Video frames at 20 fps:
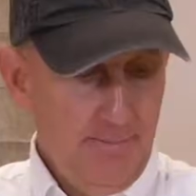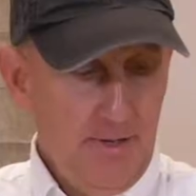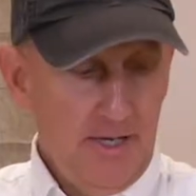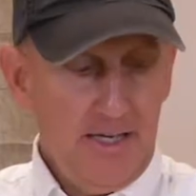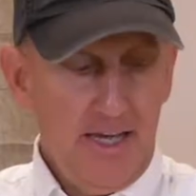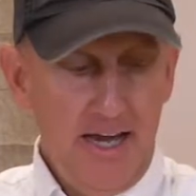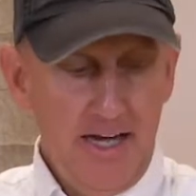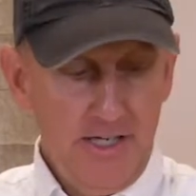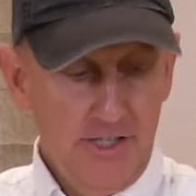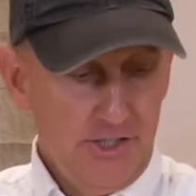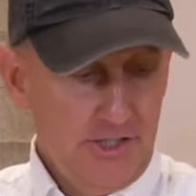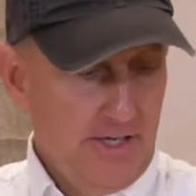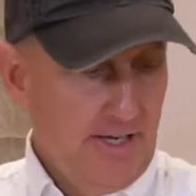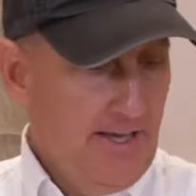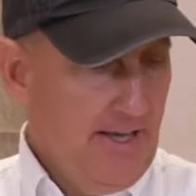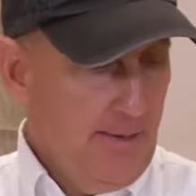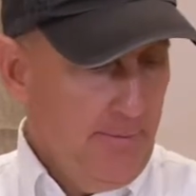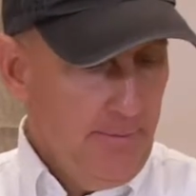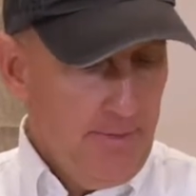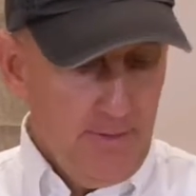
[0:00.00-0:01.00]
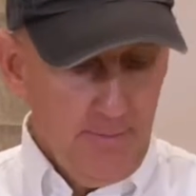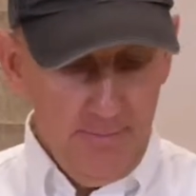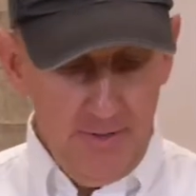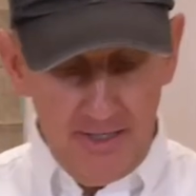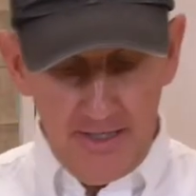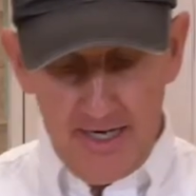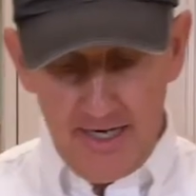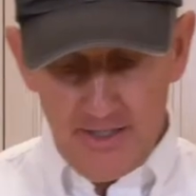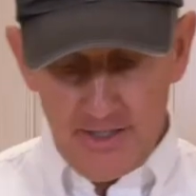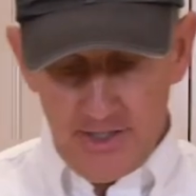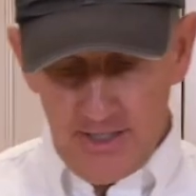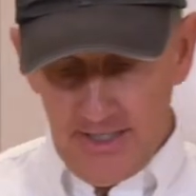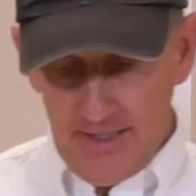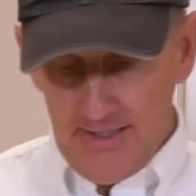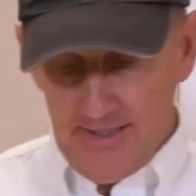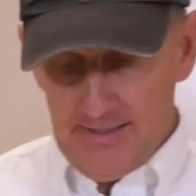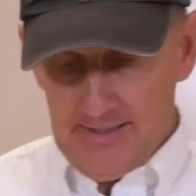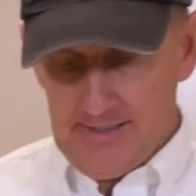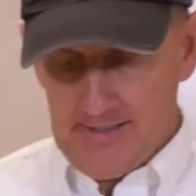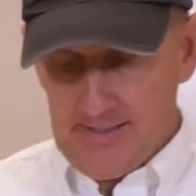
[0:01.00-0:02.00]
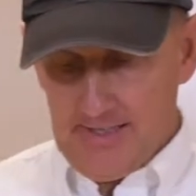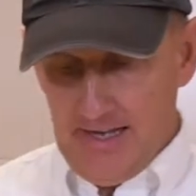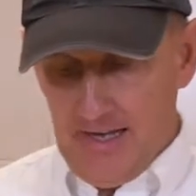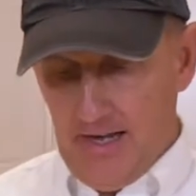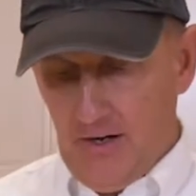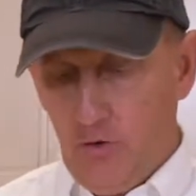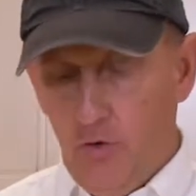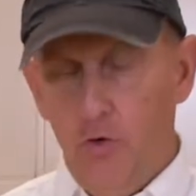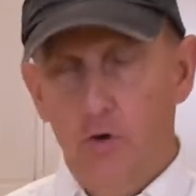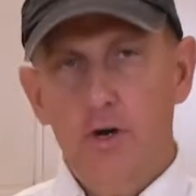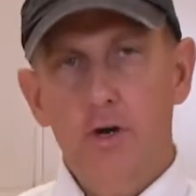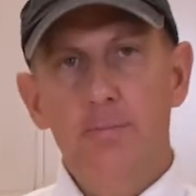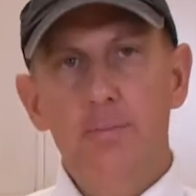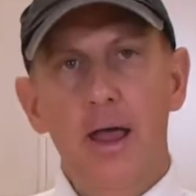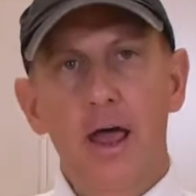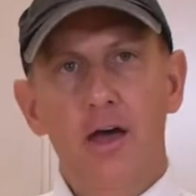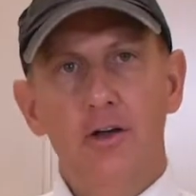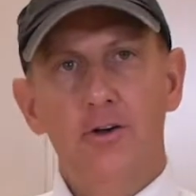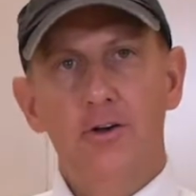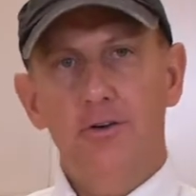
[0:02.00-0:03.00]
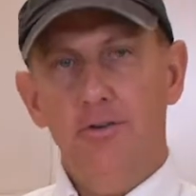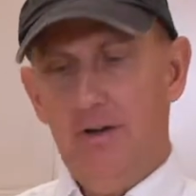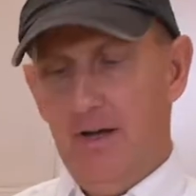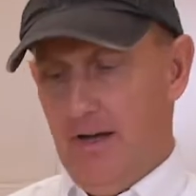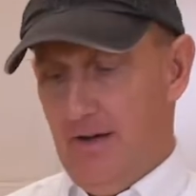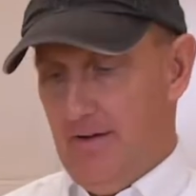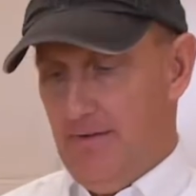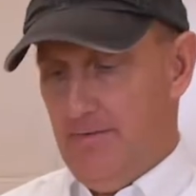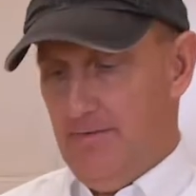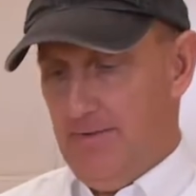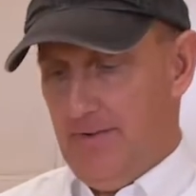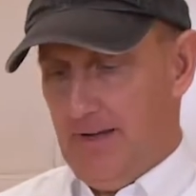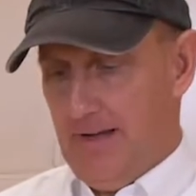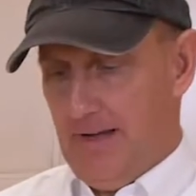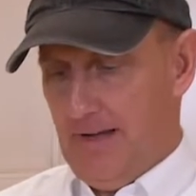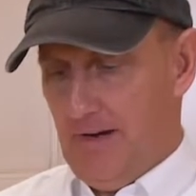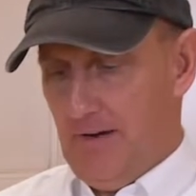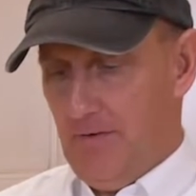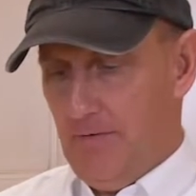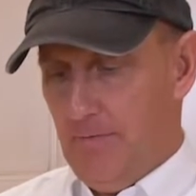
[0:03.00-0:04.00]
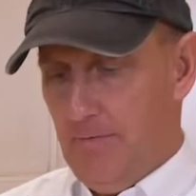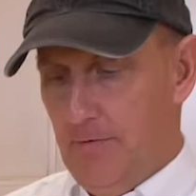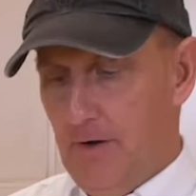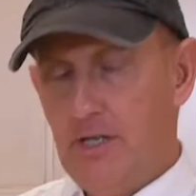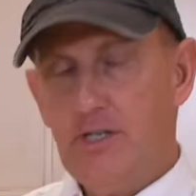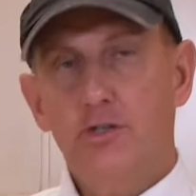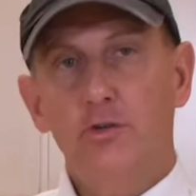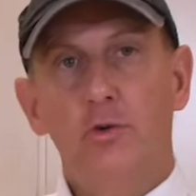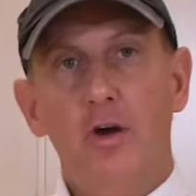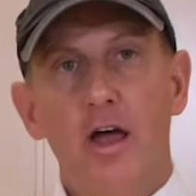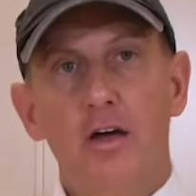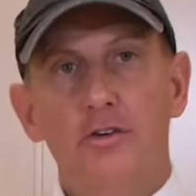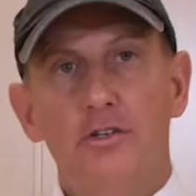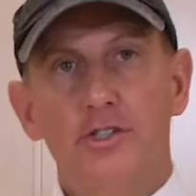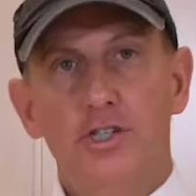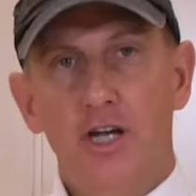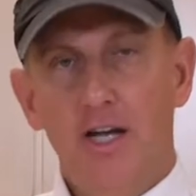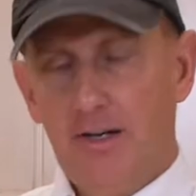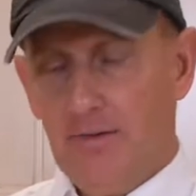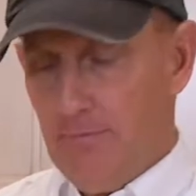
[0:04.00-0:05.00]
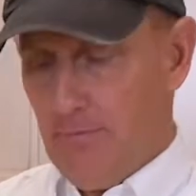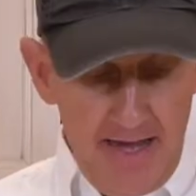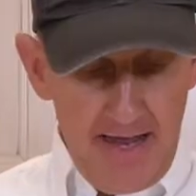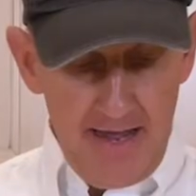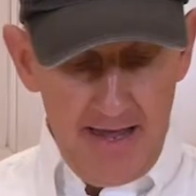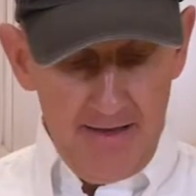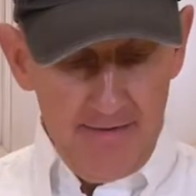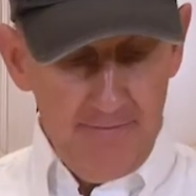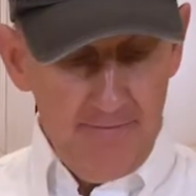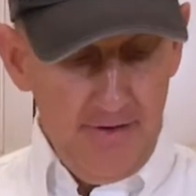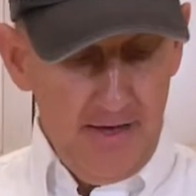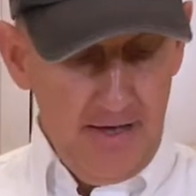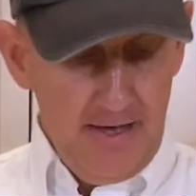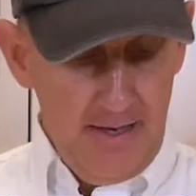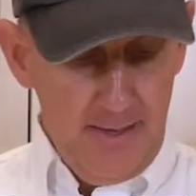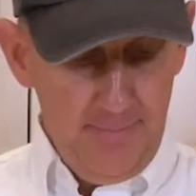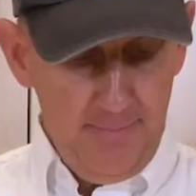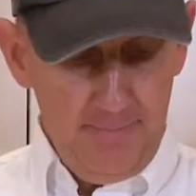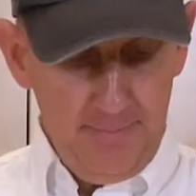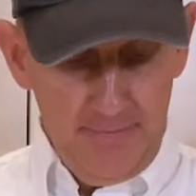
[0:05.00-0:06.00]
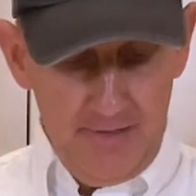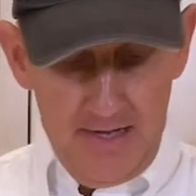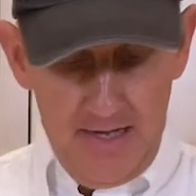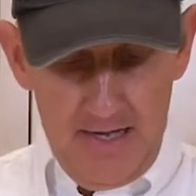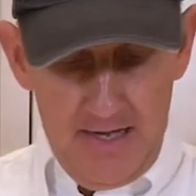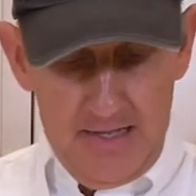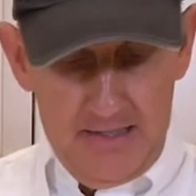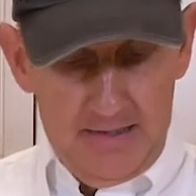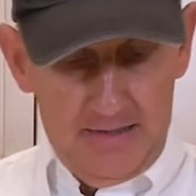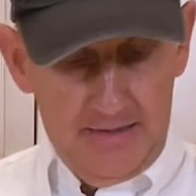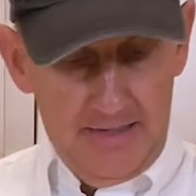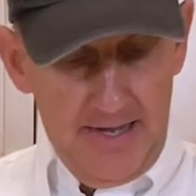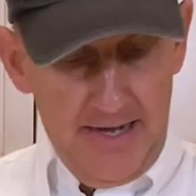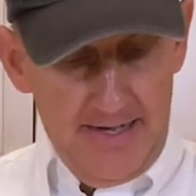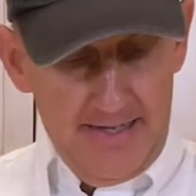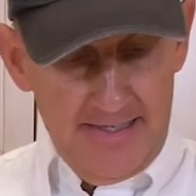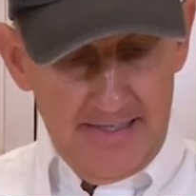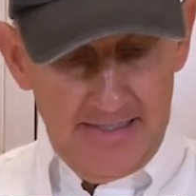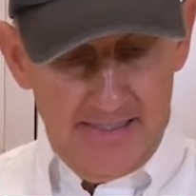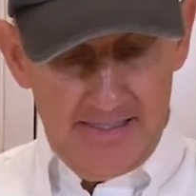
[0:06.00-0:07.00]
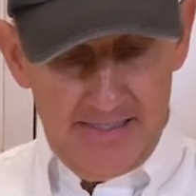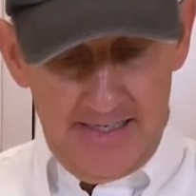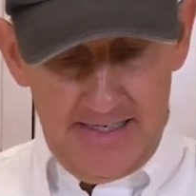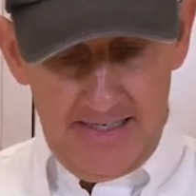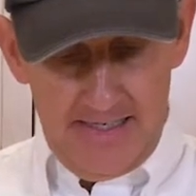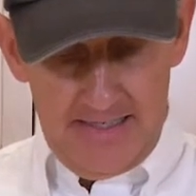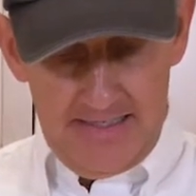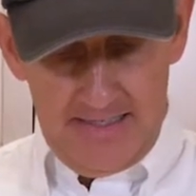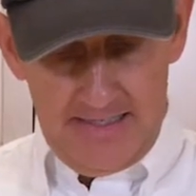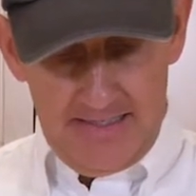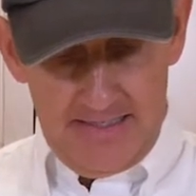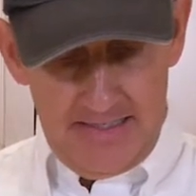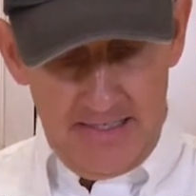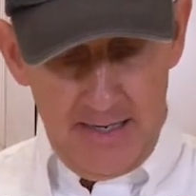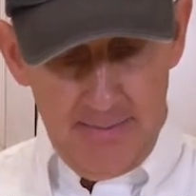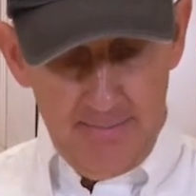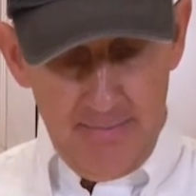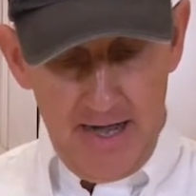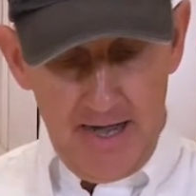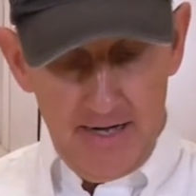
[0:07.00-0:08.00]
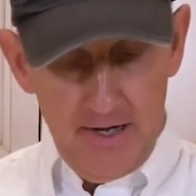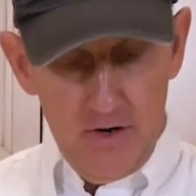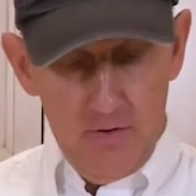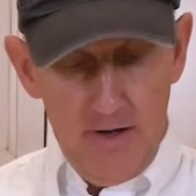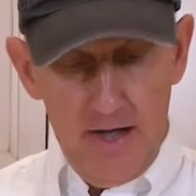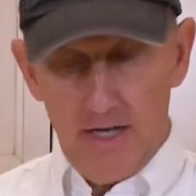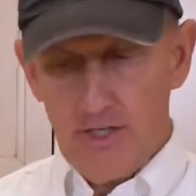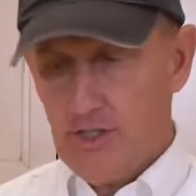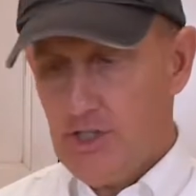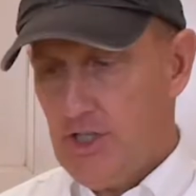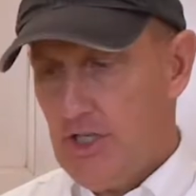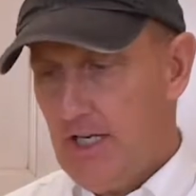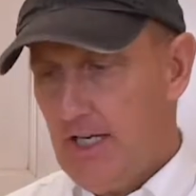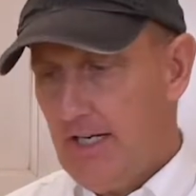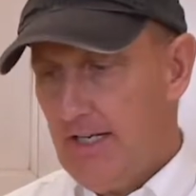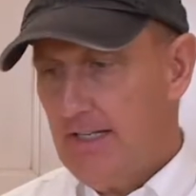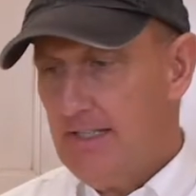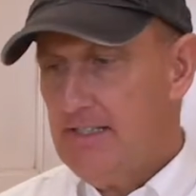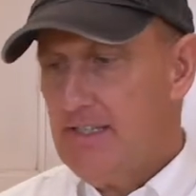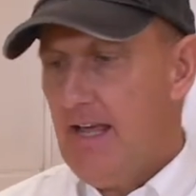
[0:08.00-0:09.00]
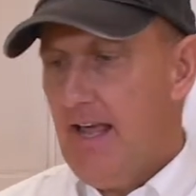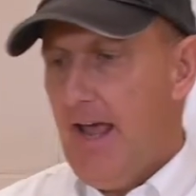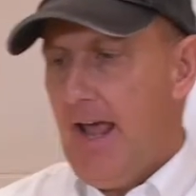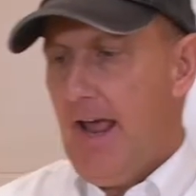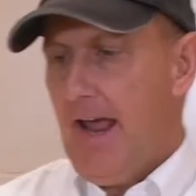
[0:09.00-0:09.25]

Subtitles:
Big H. The Big H is a 1/4 pounder of fresh ground chuck. Have lettuce, tomato, and cheese.